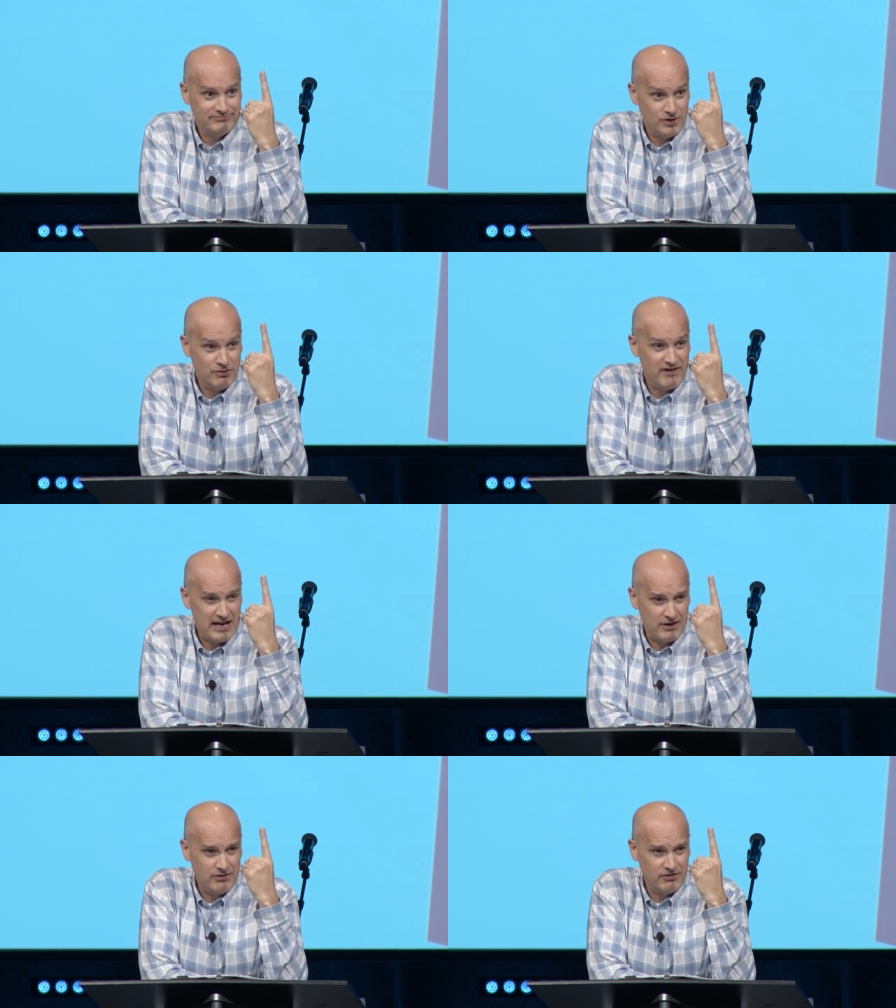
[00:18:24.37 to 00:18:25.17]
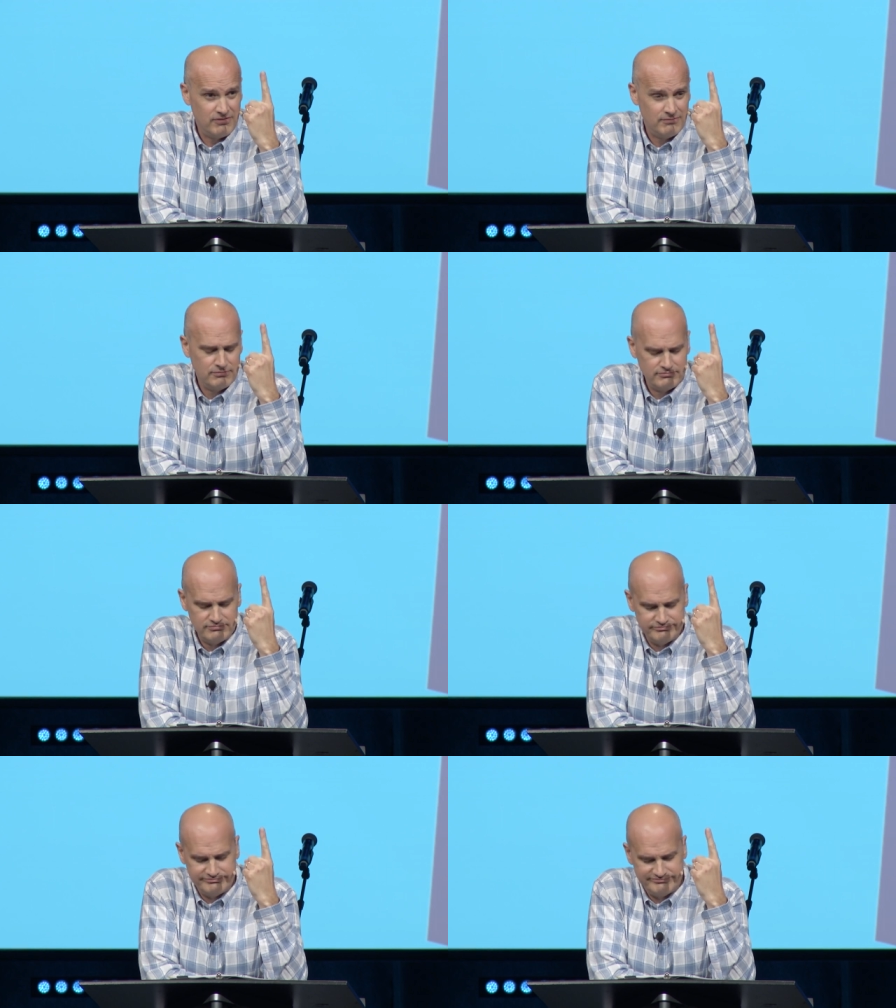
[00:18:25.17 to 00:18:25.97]
your values.
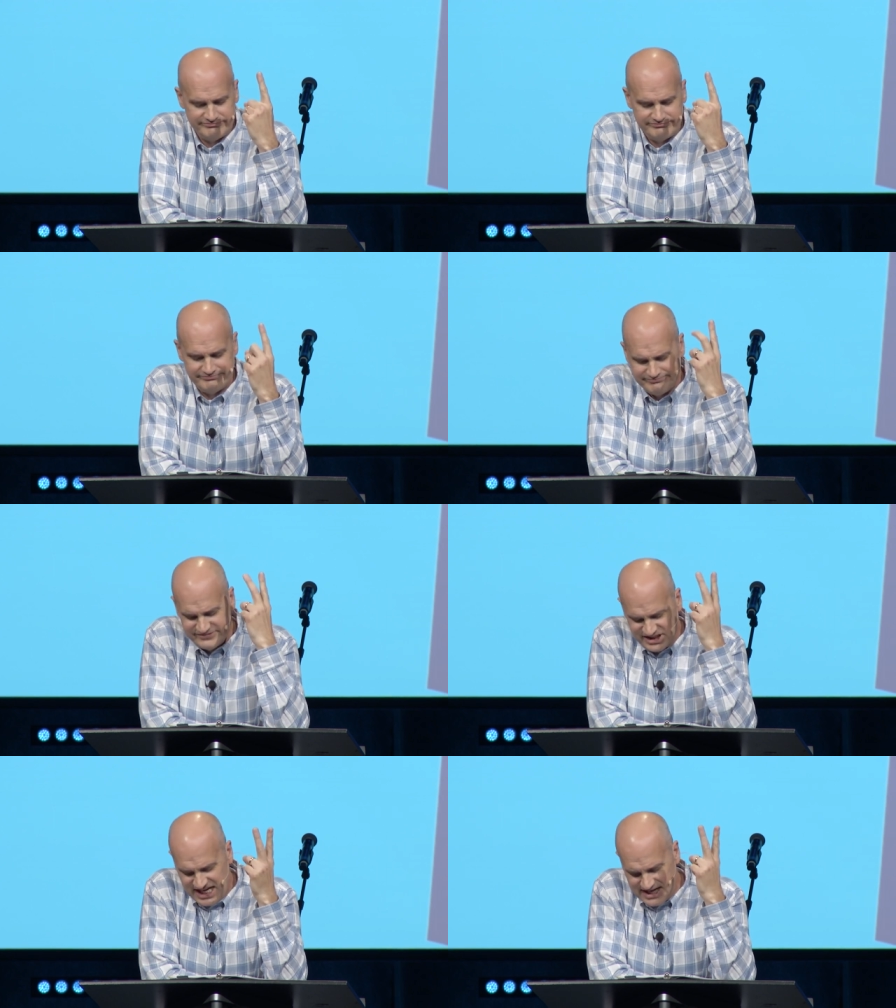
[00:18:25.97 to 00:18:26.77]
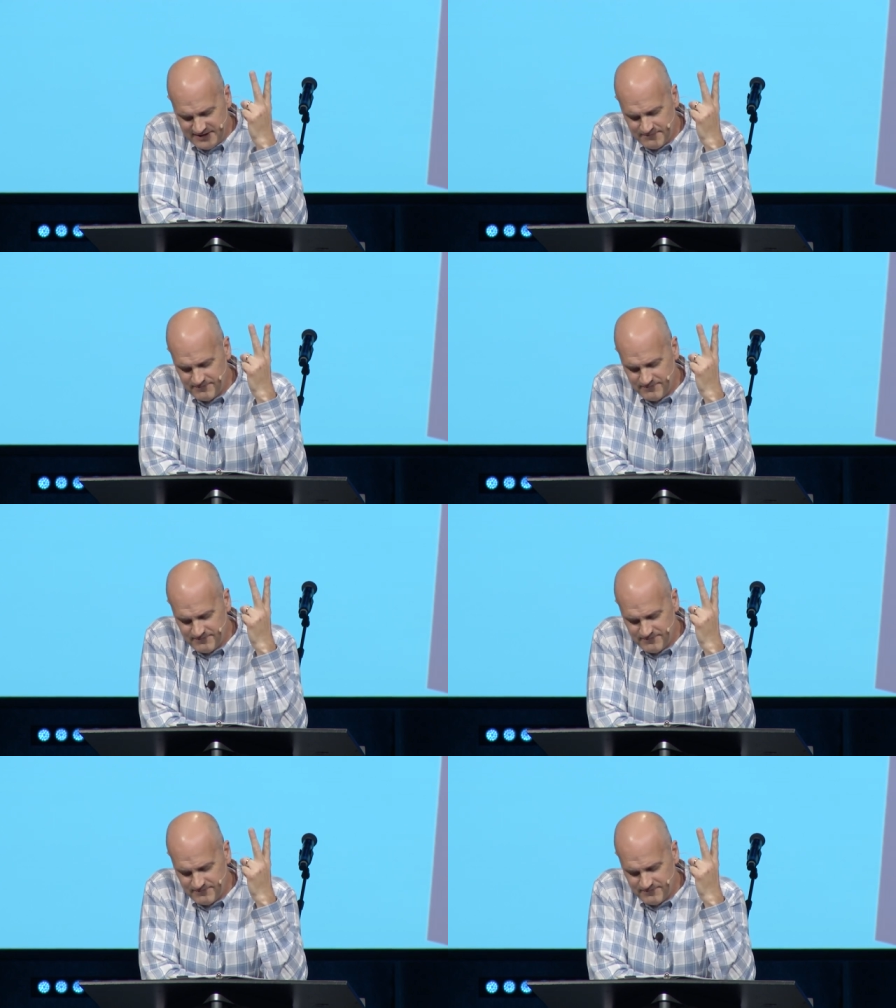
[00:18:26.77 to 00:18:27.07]
Second,